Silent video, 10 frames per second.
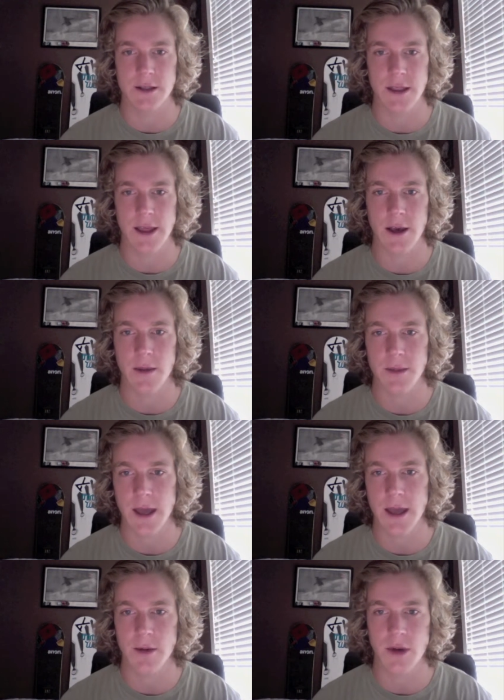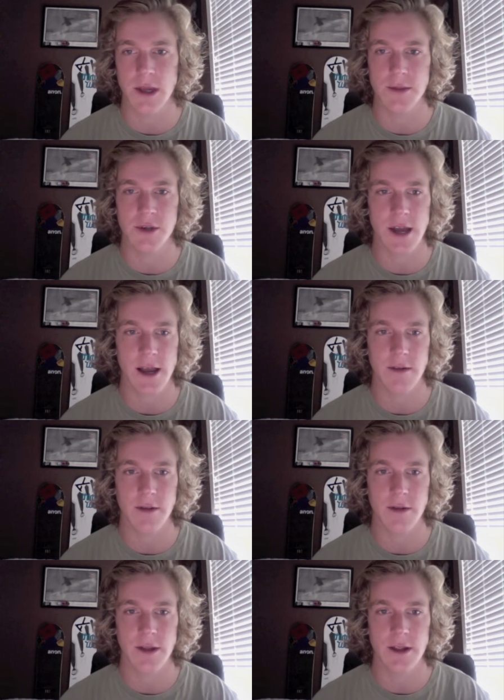that help the animal keep track of
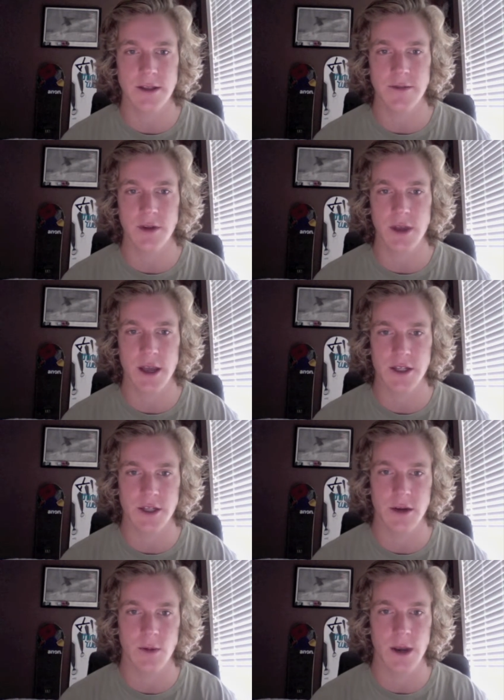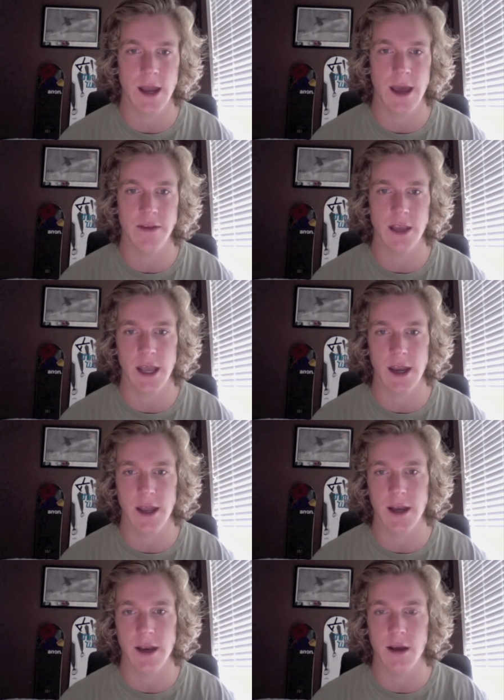their relative location when navigating
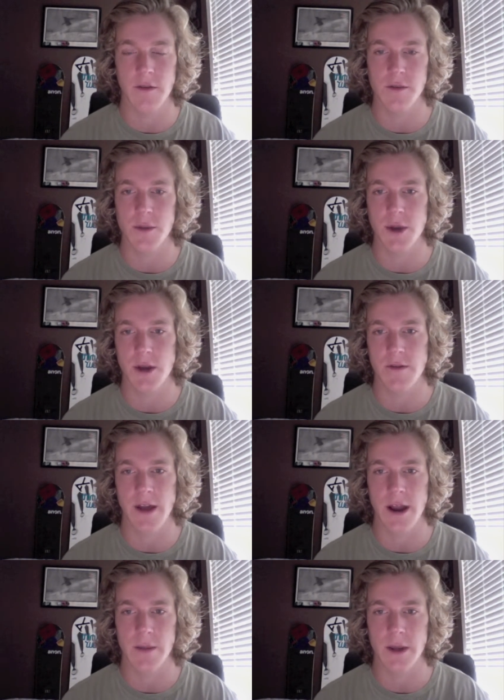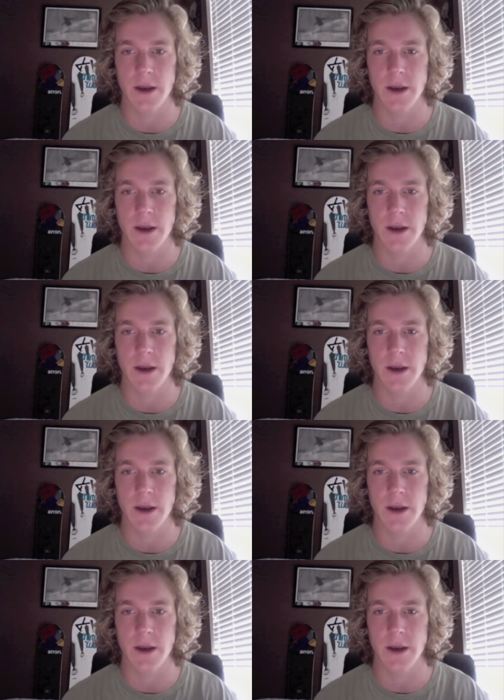in an unfamiliar environment.